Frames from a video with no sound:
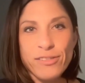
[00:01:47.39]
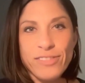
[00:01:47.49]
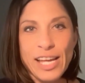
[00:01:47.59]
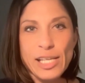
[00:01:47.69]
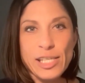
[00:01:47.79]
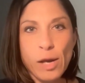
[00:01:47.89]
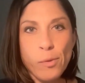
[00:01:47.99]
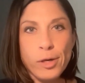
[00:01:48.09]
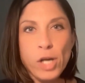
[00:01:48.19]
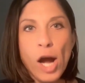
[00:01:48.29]
of things that
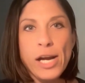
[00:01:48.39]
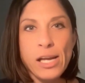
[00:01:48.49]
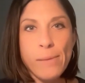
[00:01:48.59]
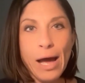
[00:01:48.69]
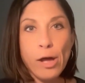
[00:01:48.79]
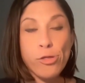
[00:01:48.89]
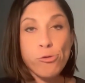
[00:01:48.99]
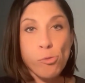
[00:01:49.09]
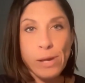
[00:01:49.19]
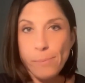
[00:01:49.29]
we're talking about
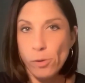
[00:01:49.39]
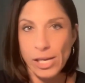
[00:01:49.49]
through people